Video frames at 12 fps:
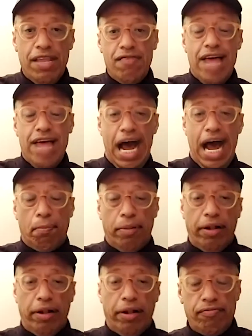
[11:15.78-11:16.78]

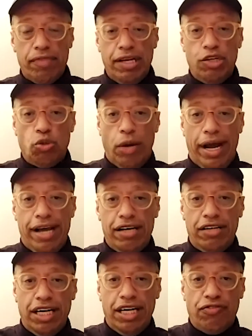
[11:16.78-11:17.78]
Apple, do I
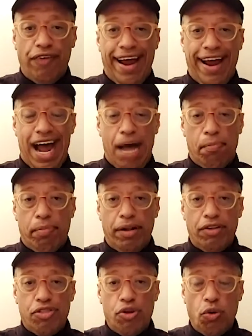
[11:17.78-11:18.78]
identify Apple
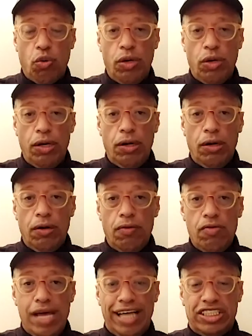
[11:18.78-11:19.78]
through
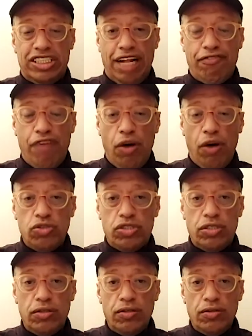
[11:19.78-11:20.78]
its cell phones
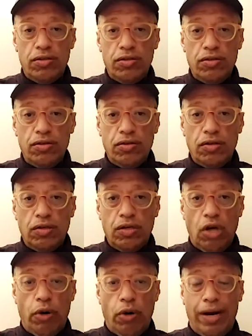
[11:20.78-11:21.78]

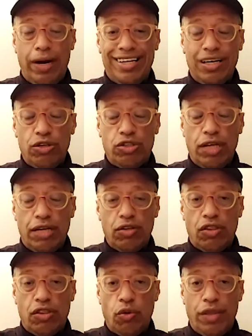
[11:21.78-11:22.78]
or
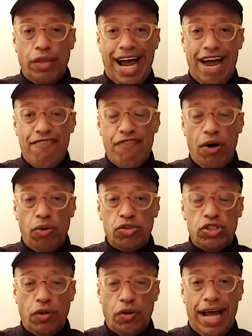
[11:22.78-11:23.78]
through the iPhones
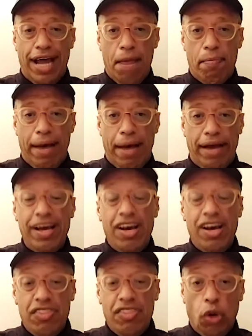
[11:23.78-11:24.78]
or the iPad?
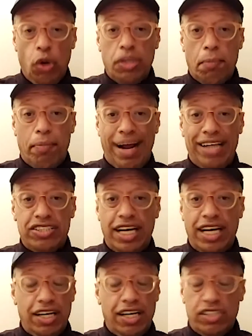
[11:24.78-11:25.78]
Those are brand
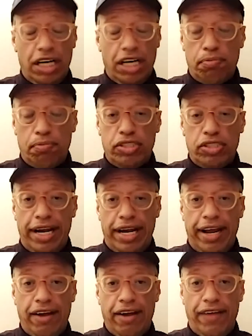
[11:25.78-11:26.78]
signals, 100%. I
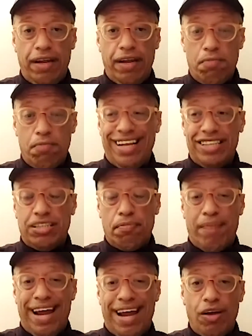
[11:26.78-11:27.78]
agree, but that's the
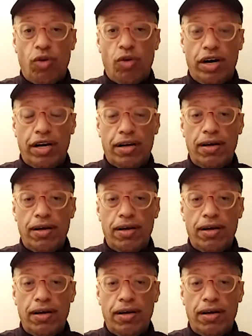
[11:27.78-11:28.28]
branding work.